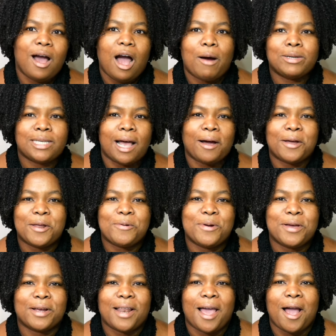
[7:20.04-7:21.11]
how is that gonna
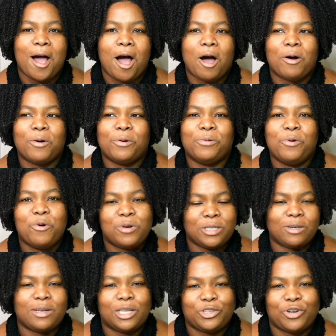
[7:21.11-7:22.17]
work? Like
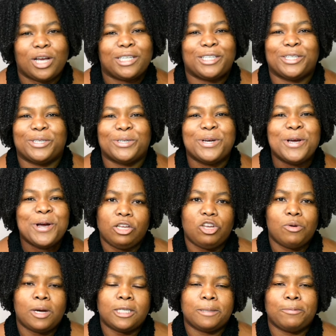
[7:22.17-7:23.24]
who's gonna trust you?
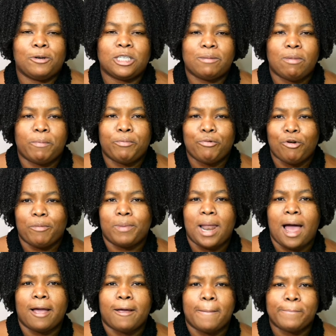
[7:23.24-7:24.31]
You are supposed to be
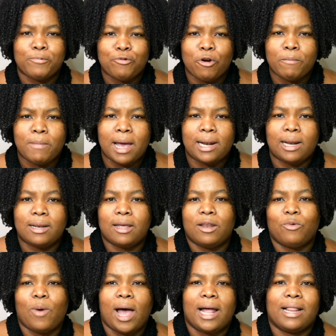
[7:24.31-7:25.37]
pro-black and
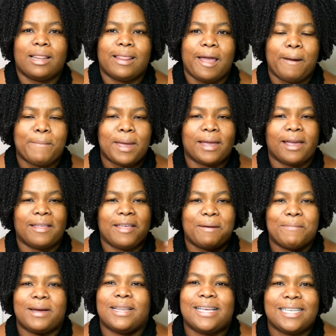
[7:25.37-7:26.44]
pro-melanin while they're making
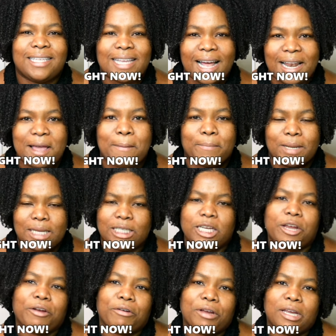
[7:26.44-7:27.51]
their money selling
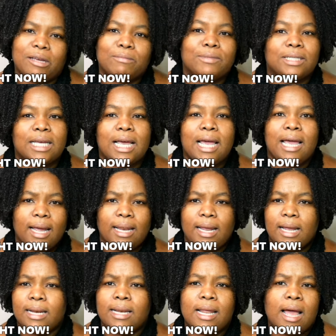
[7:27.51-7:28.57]
bleaching creams in
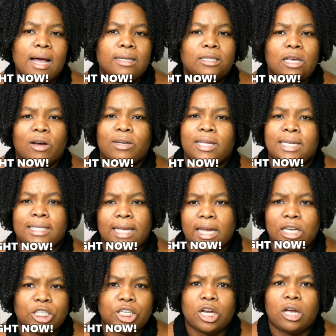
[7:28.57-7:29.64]
India and Southeast
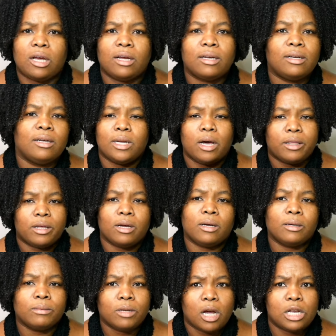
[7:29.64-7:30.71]
Asia and
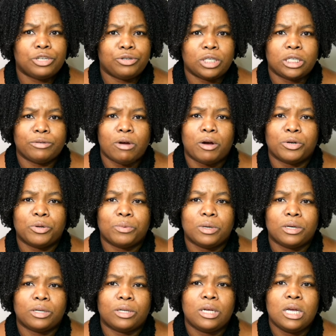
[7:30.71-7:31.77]
other countries around the
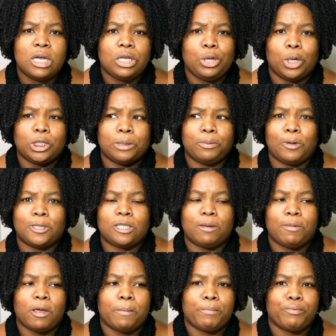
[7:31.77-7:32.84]
world. You're supposed
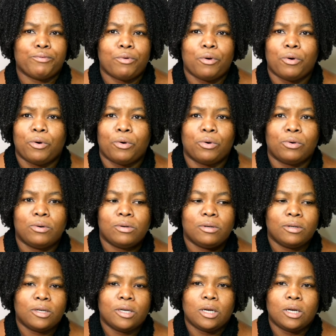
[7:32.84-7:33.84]
to be pro